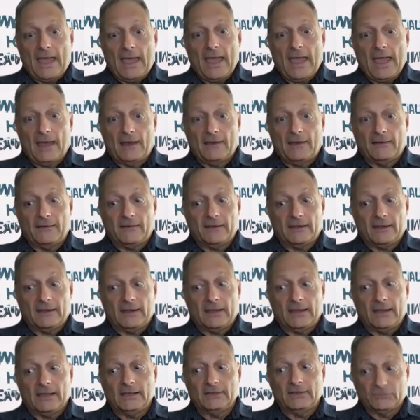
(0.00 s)
And
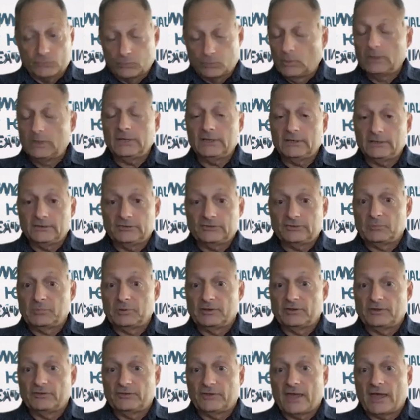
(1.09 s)
it's really as
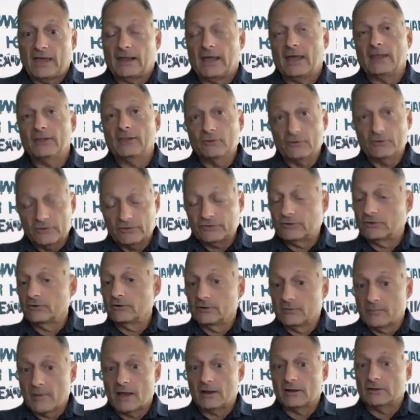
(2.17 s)
simple as that. And there is a
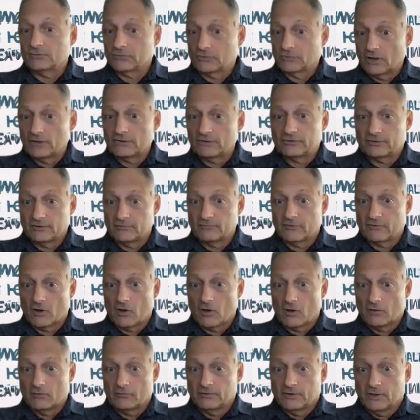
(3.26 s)
certain amount of trust
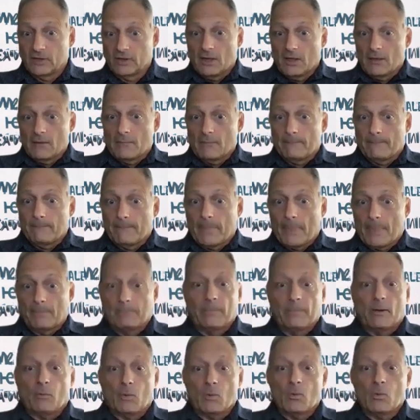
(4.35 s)
involved,
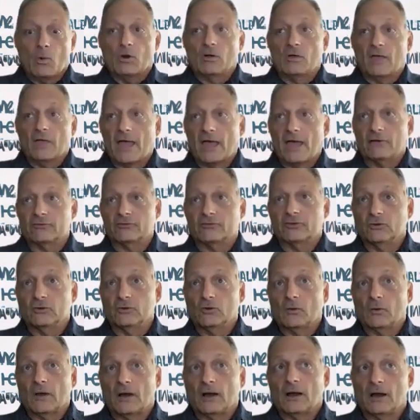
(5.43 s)
but we will have
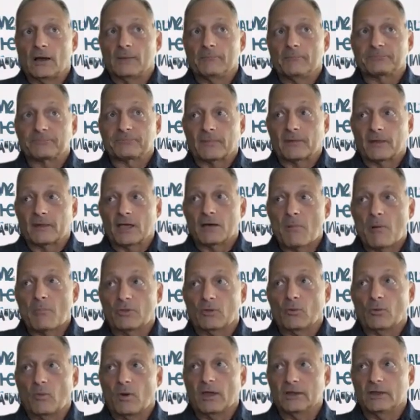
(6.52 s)
to come up
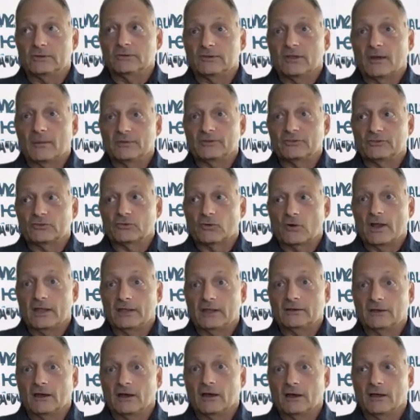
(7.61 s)
with a way to
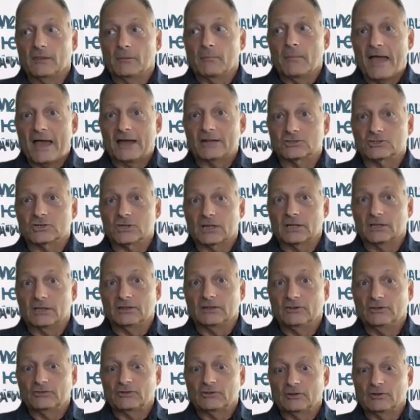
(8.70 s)
demonstrate the magic, at
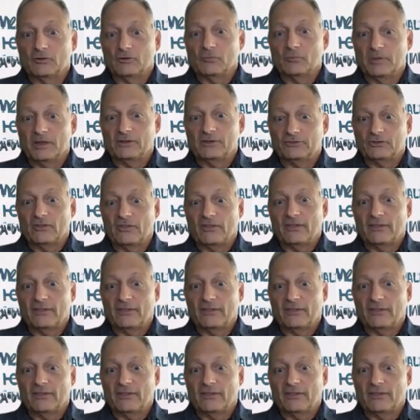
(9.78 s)
least a little bit.